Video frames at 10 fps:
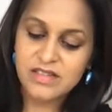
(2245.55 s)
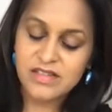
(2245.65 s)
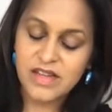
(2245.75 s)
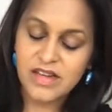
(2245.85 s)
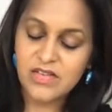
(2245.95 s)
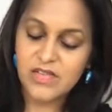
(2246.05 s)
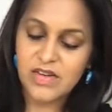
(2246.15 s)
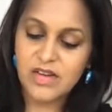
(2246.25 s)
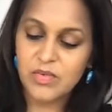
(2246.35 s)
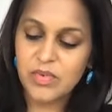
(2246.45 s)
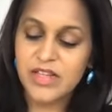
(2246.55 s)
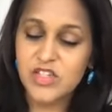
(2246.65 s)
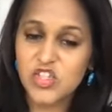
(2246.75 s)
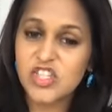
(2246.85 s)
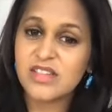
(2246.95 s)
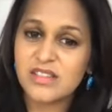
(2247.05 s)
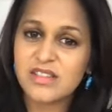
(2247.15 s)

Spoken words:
I don't even know, like cheese.